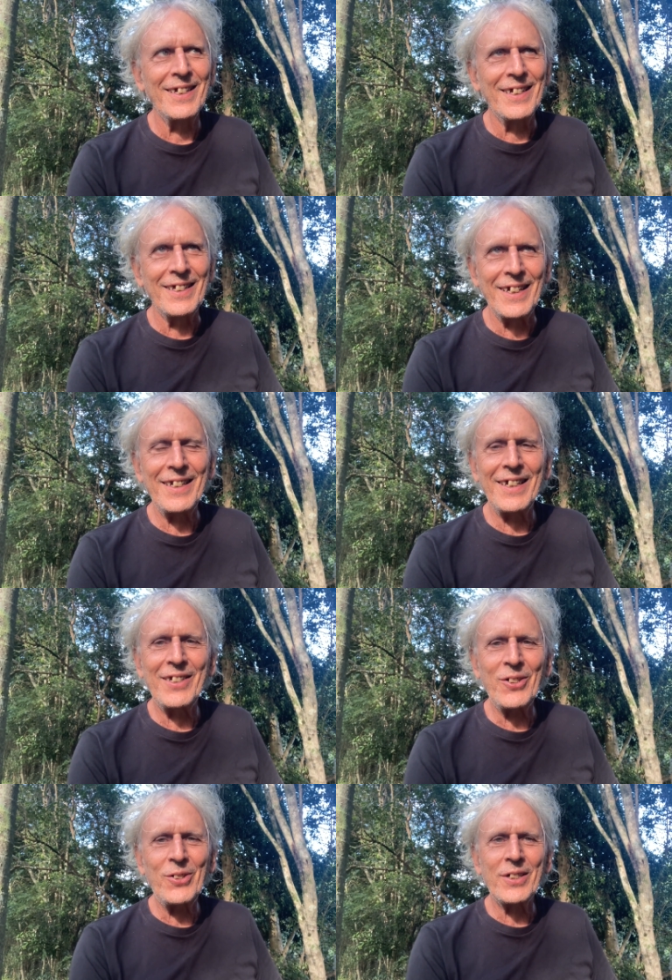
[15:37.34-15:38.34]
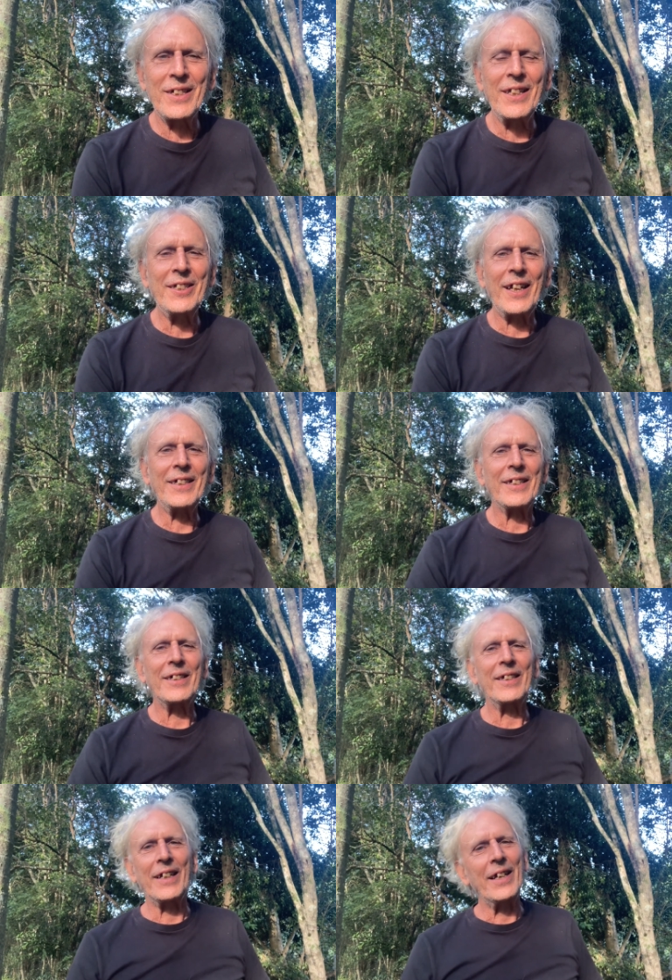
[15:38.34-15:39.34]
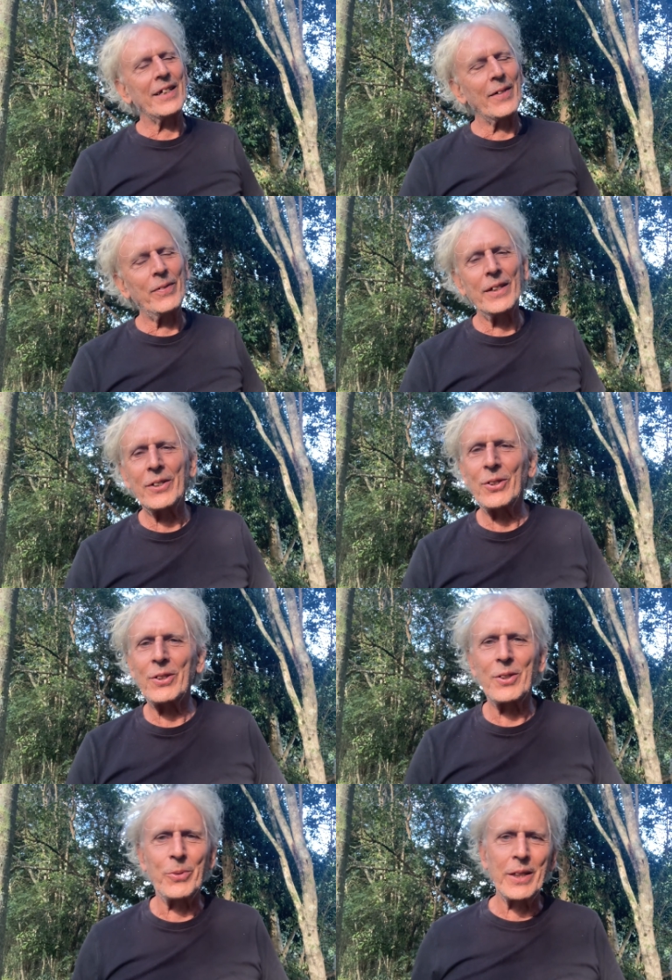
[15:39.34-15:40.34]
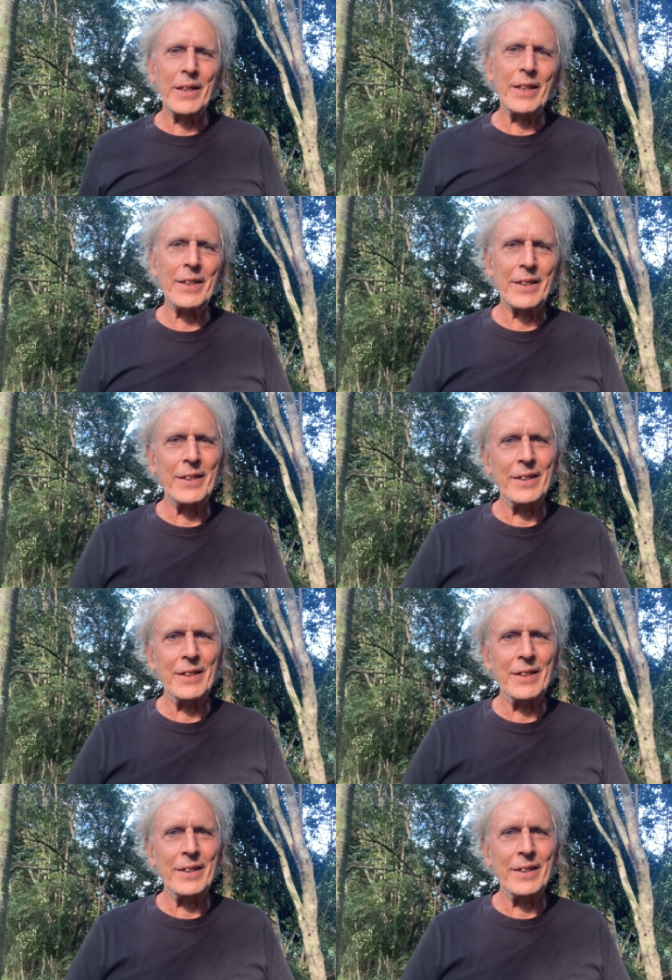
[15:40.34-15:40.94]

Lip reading: Yeah, they talk, they chatter, they definitely talk to one another.